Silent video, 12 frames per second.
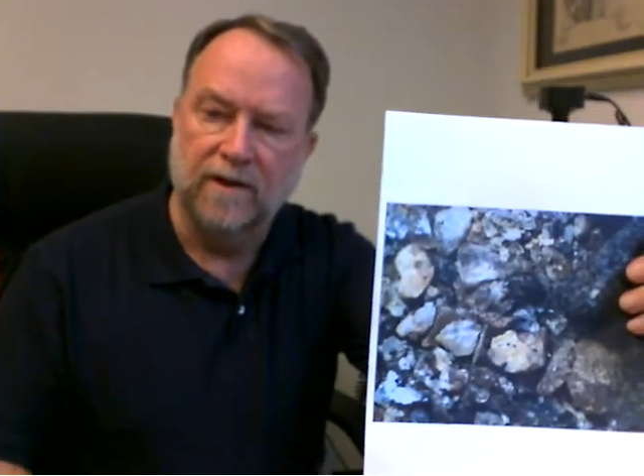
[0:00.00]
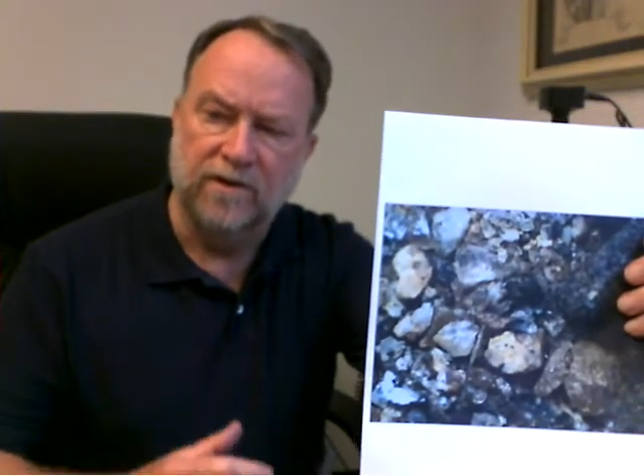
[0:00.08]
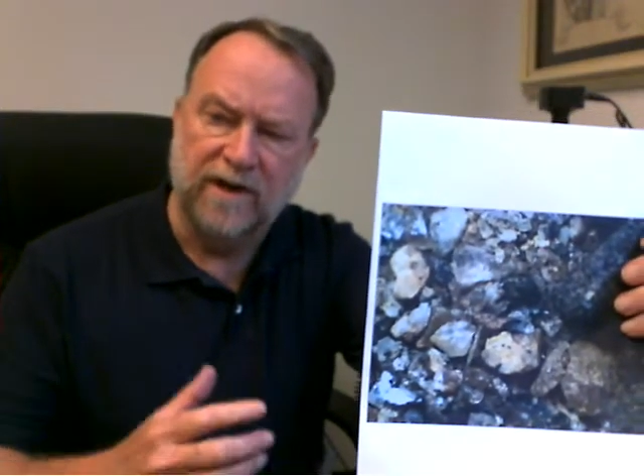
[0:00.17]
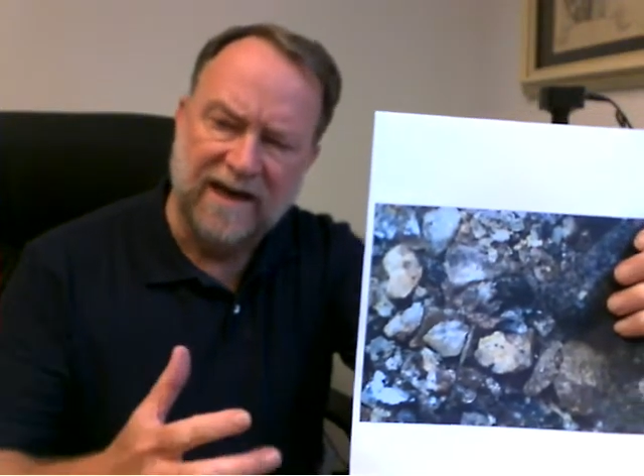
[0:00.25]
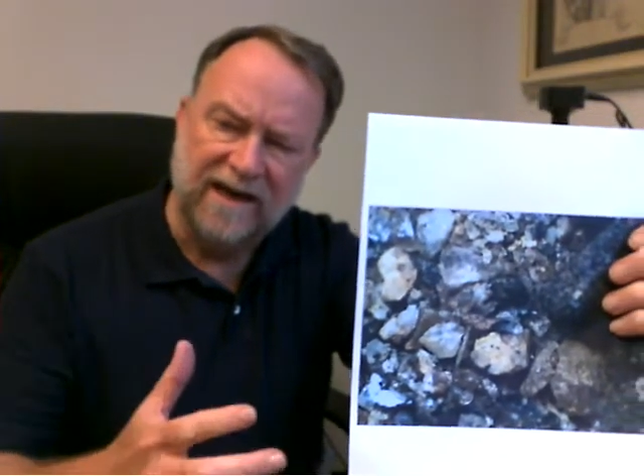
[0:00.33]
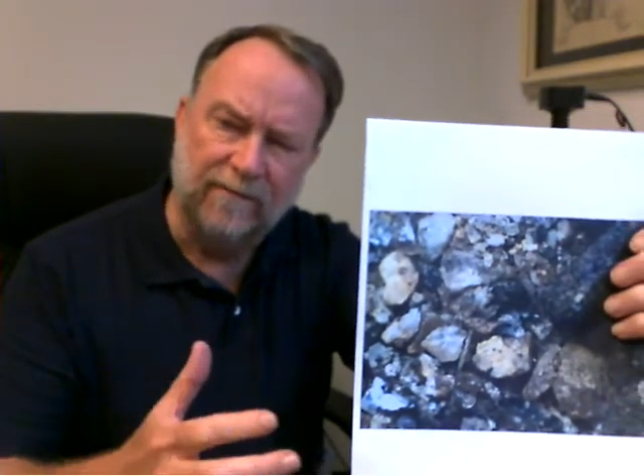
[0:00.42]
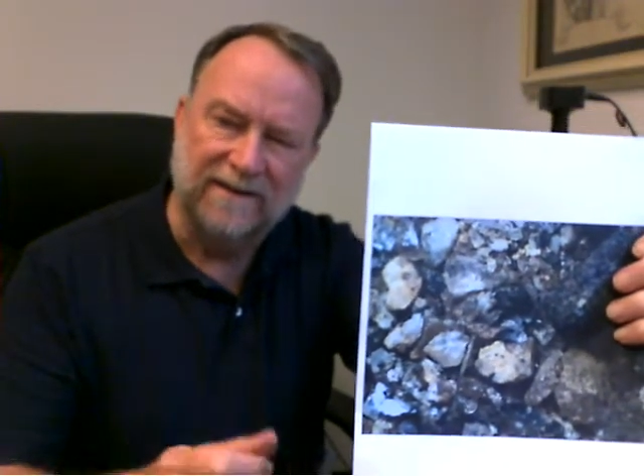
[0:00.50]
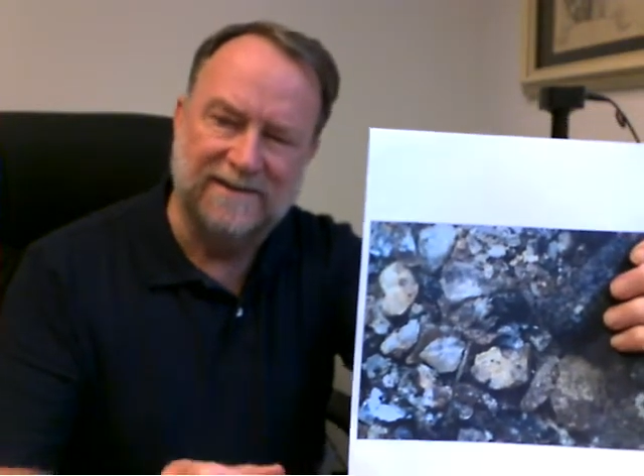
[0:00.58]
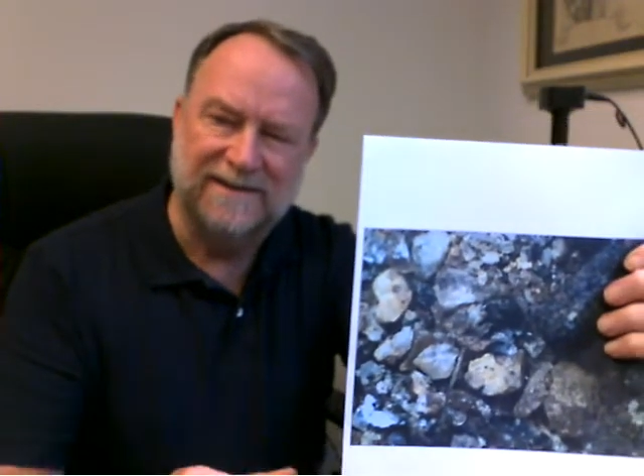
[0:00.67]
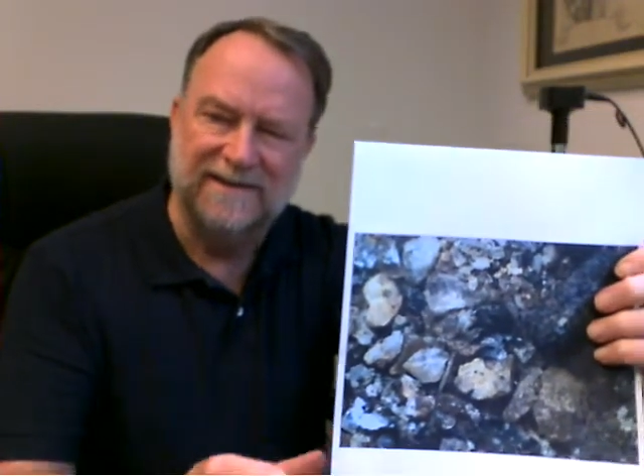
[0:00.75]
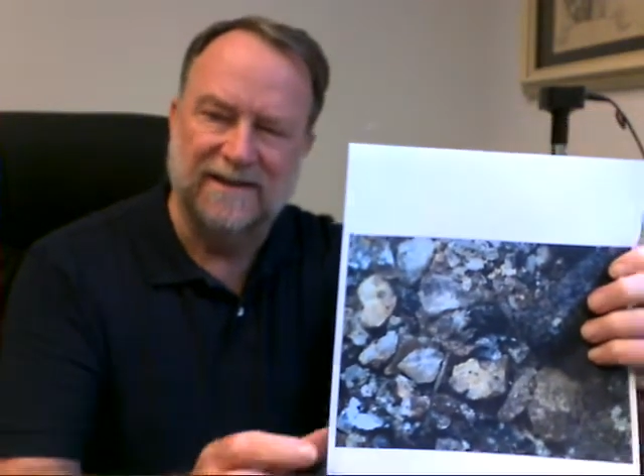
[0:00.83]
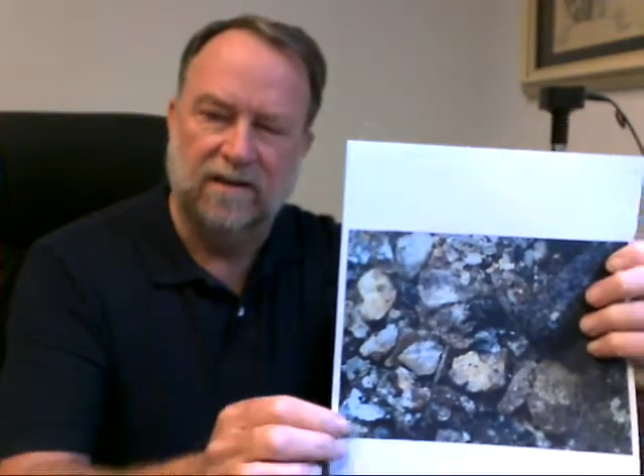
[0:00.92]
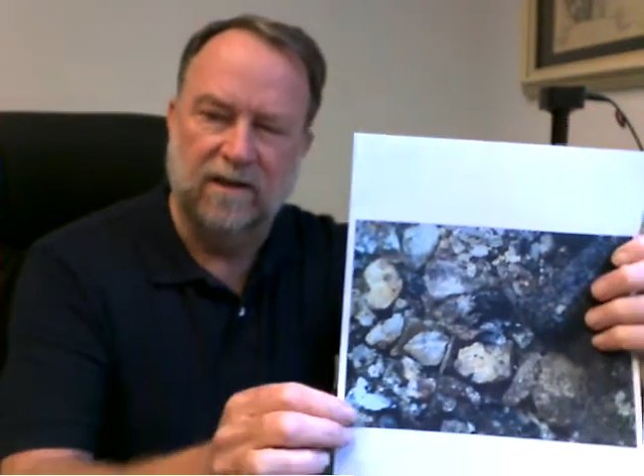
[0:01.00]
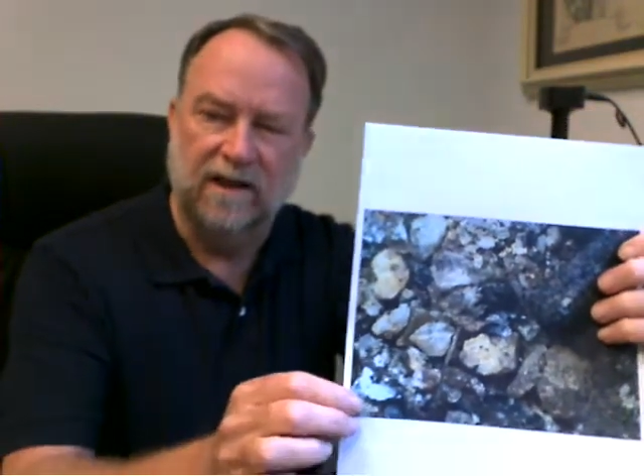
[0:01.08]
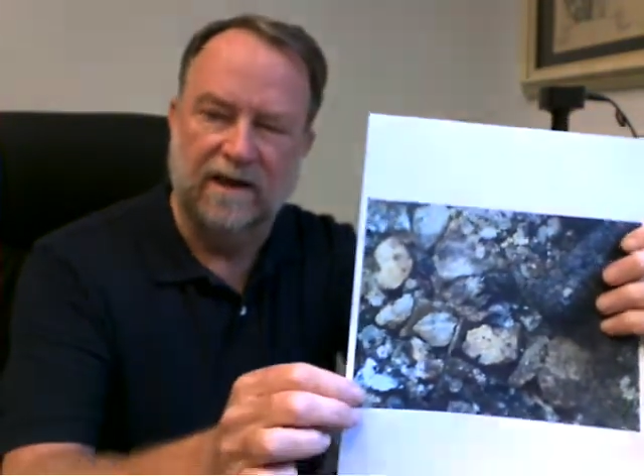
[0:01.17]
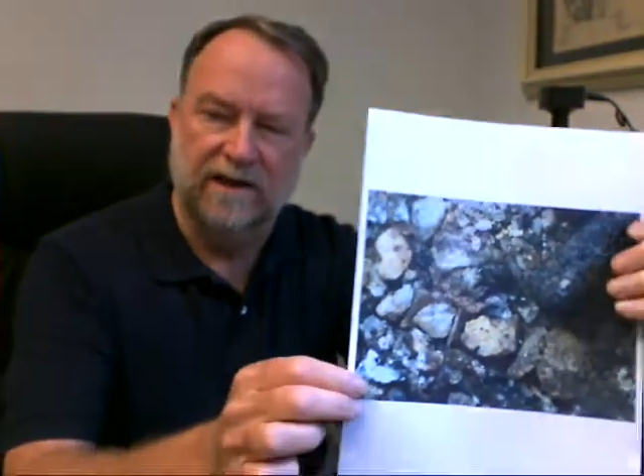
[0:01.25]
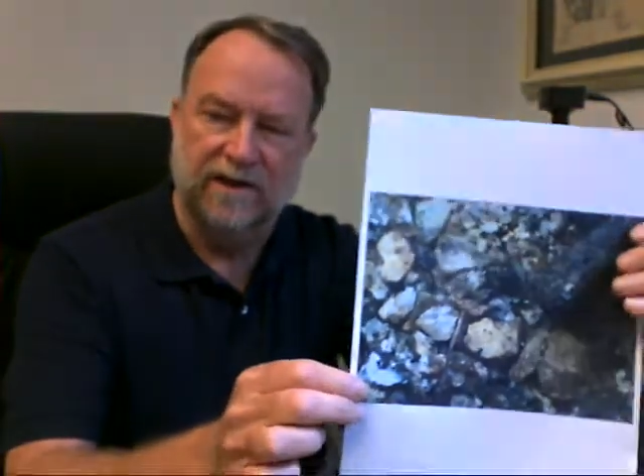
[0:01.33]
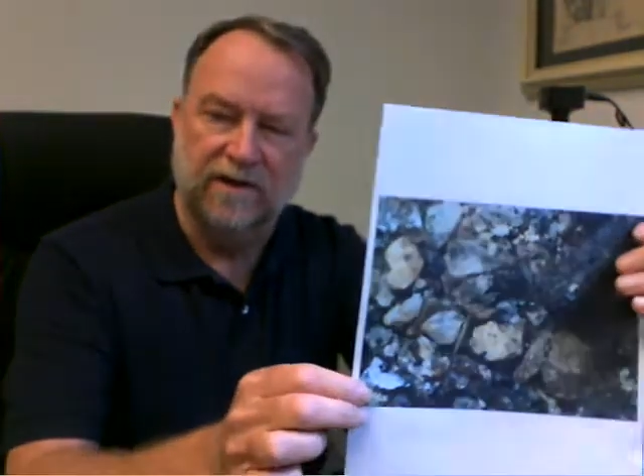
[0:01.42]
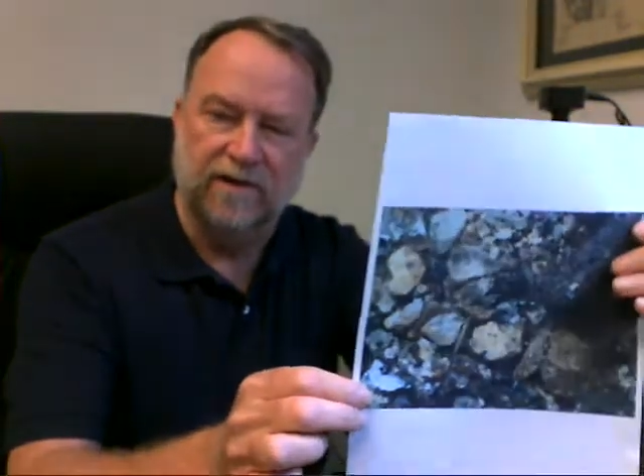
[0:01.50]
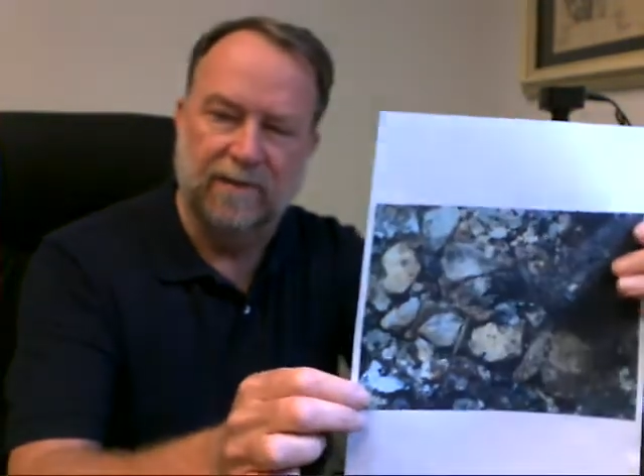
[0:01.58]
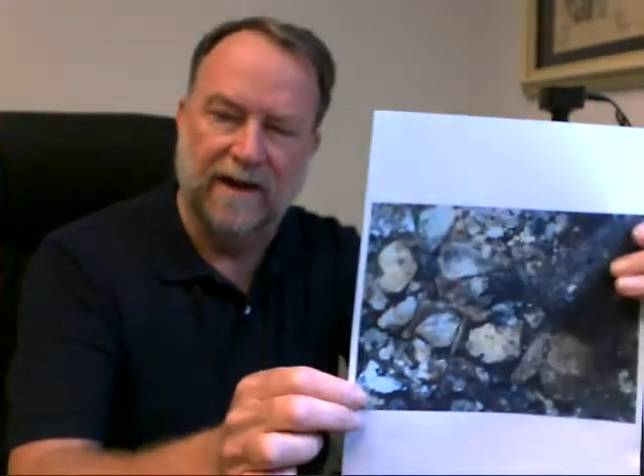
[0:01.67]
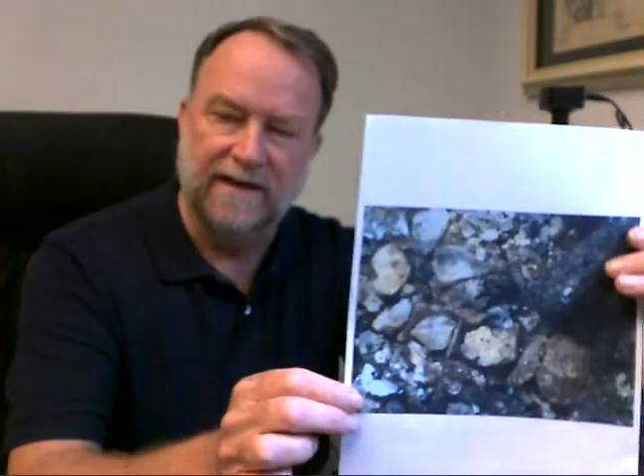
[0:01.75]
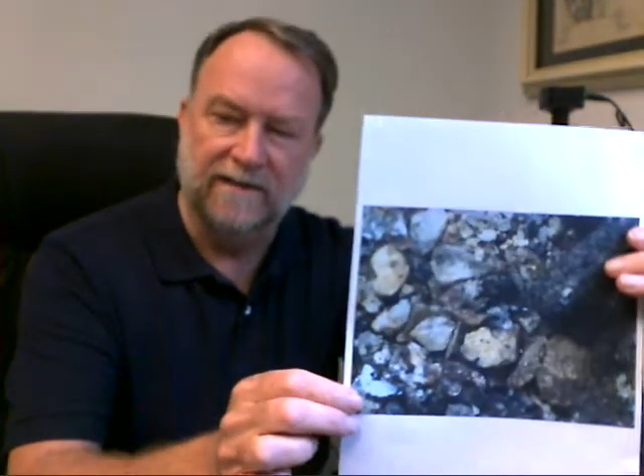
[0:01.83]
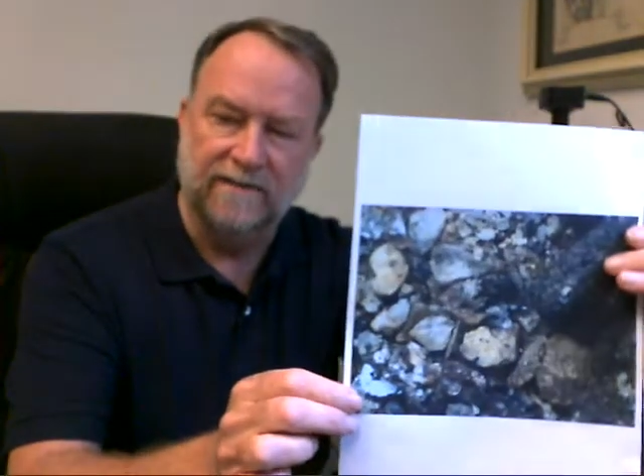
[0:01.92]
You can't really see the clay in here,
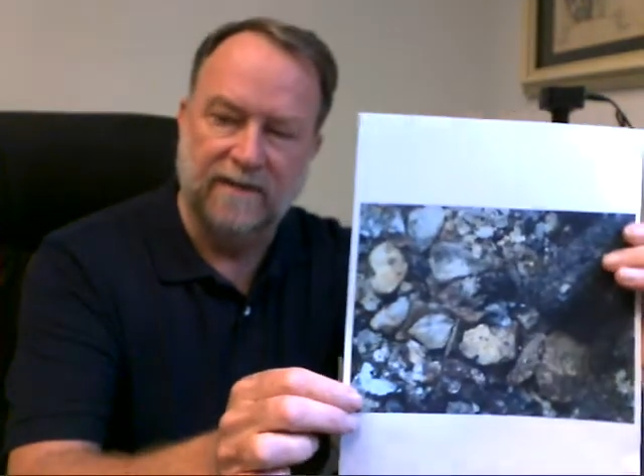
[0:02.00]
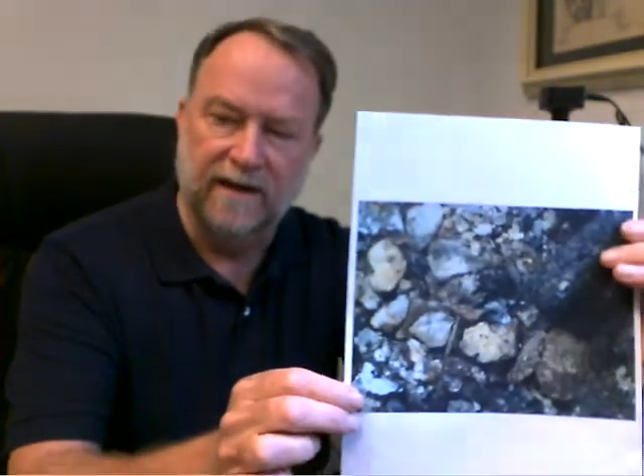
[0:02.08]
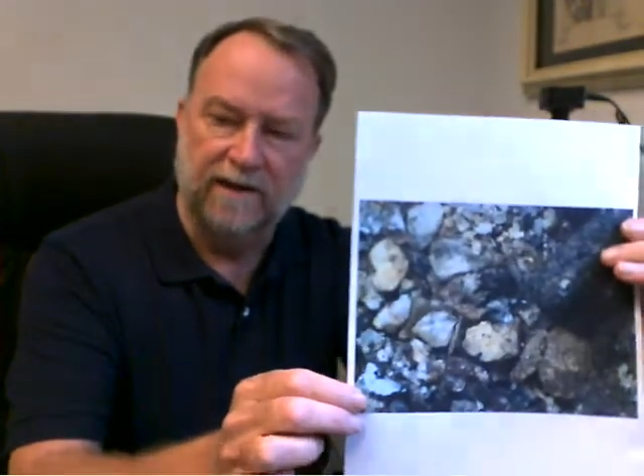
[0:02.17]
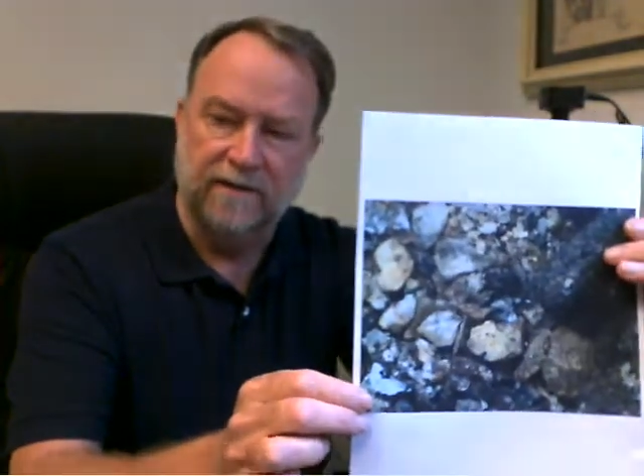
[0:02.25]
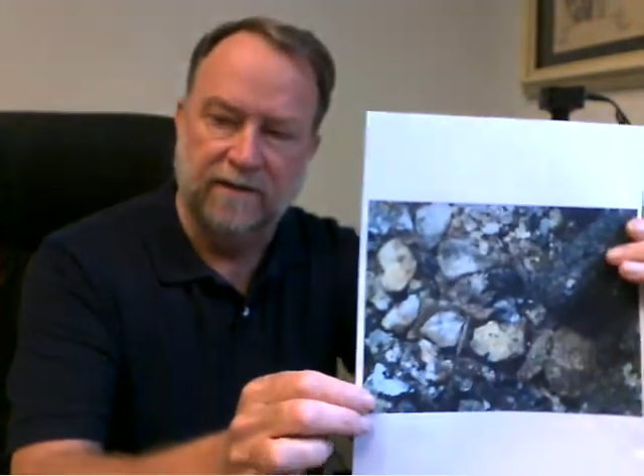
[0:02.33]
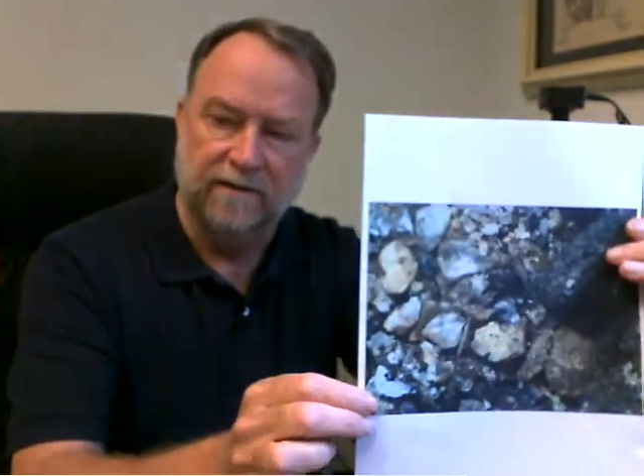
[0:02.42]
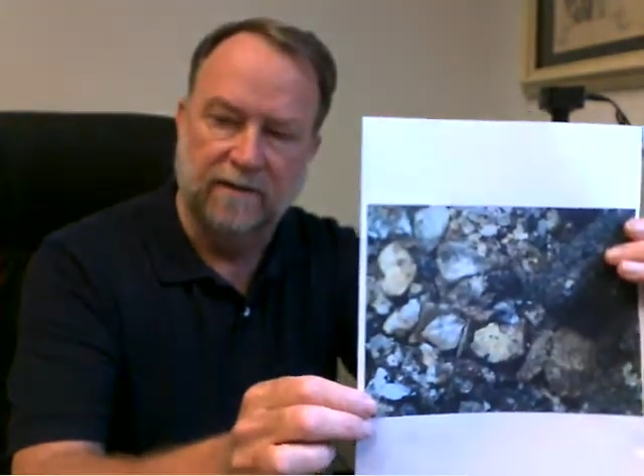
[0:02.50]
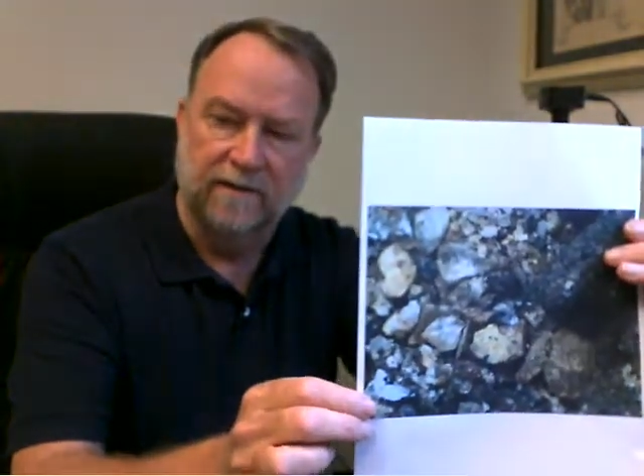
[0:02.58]
but I can tell you,